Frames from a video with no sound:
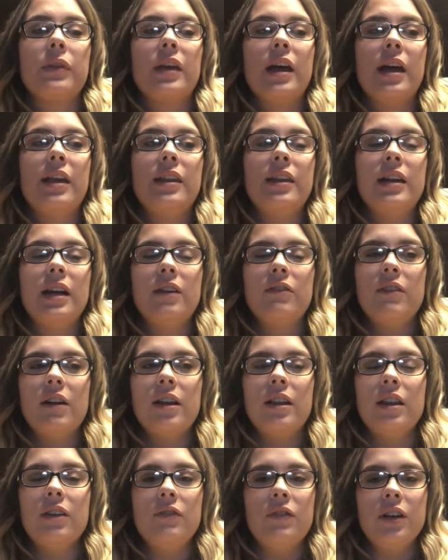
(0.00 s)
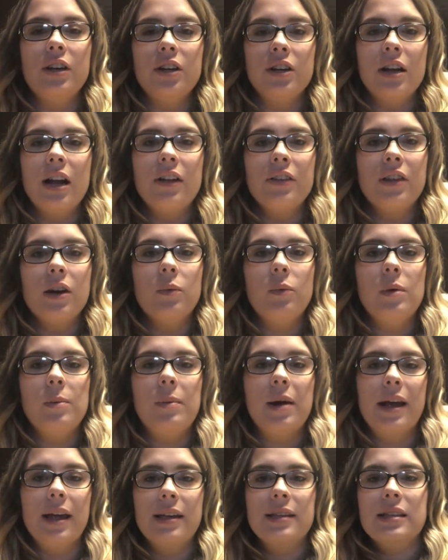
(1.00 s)
And then I finally figured out that when
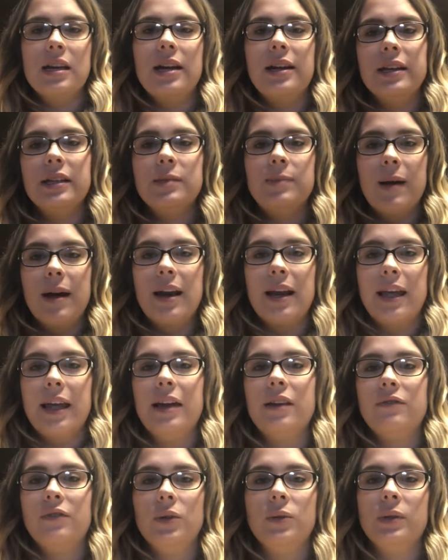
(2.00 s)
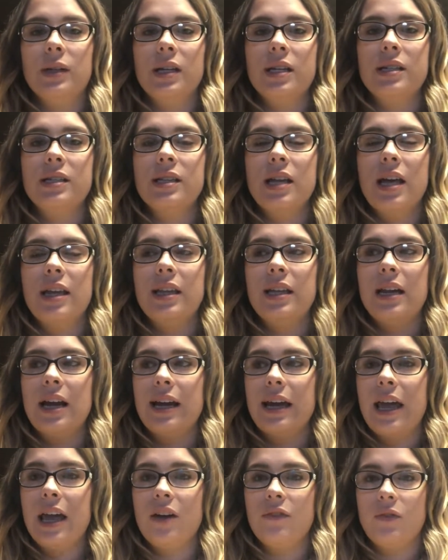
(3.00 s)
my anxiety is bad, I can't focus. And then I
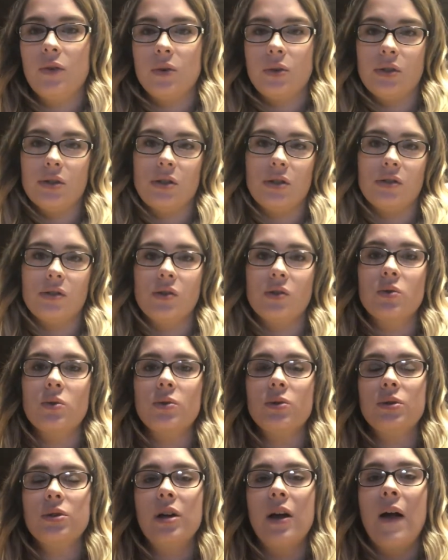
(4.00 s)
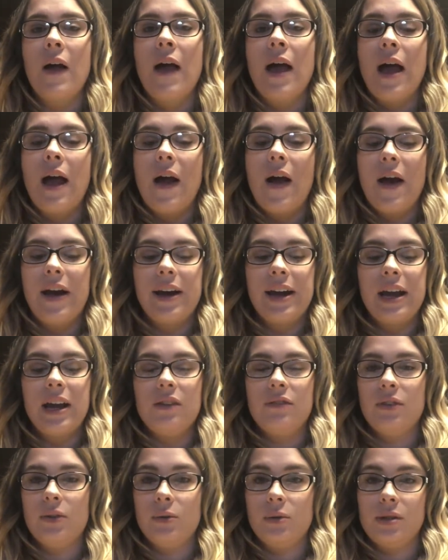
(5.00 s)
can't focus on school. I
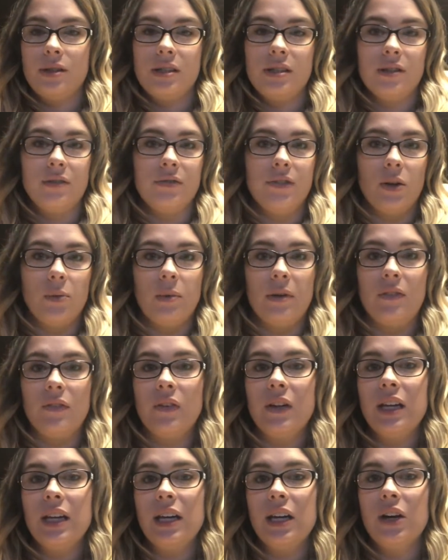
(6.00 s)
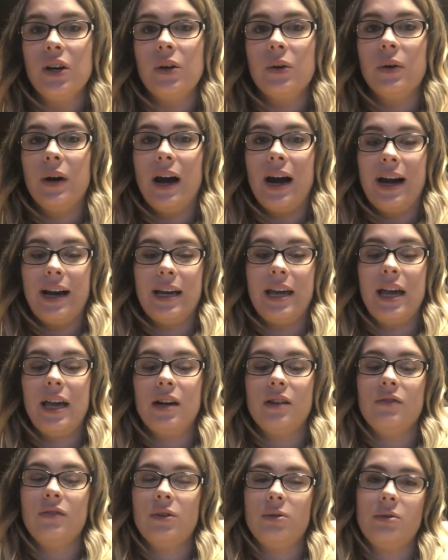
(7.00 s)
can't focus to film a video. I
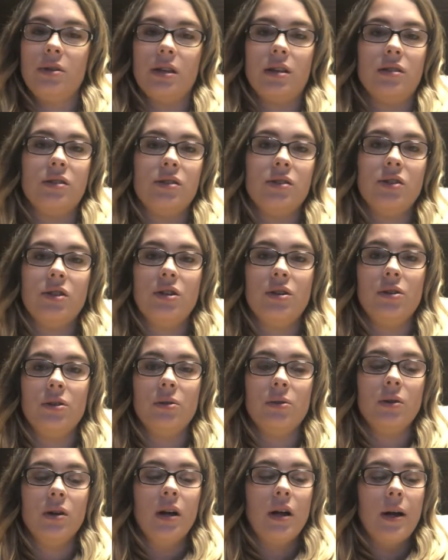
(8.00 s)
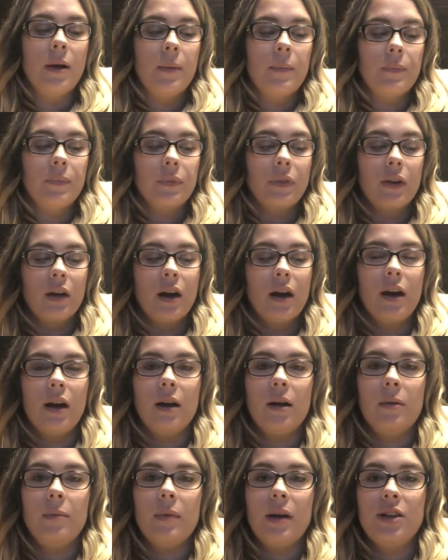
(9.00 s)
can't focus to,
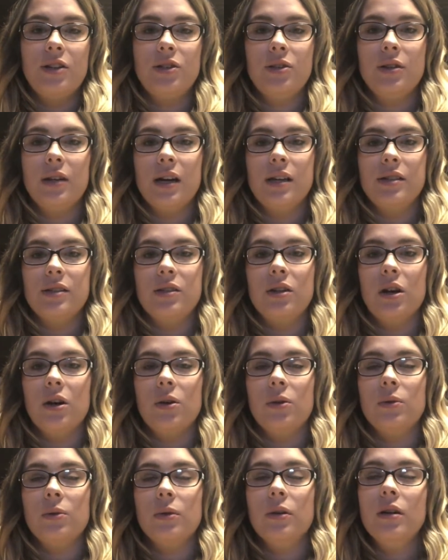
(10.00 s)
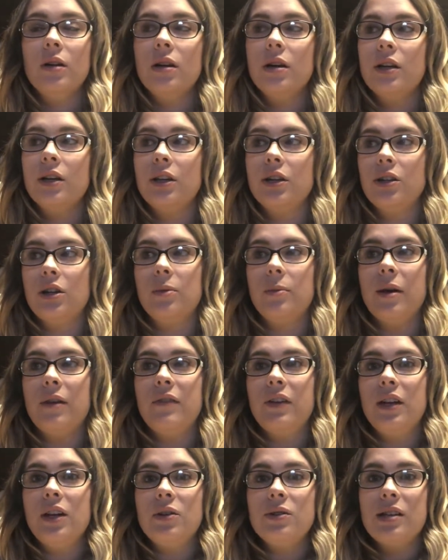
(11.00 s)
as you guys know, my
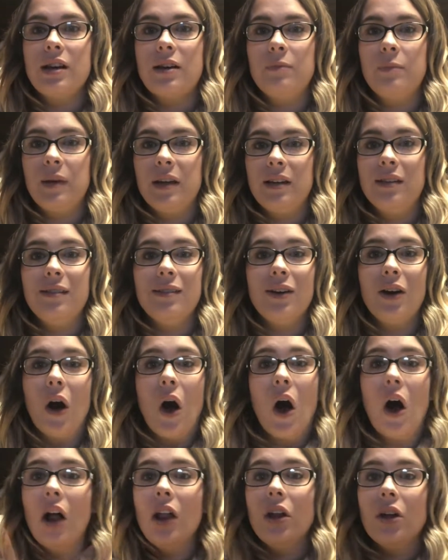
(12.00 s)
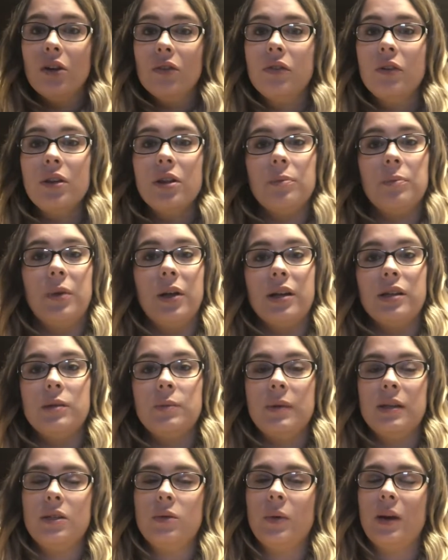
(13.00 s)
videos have been all over the place
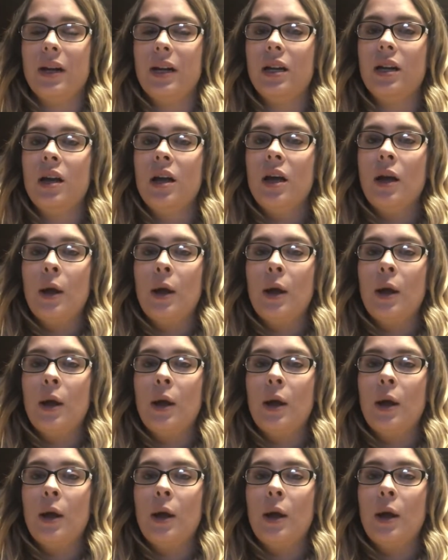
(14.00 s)
between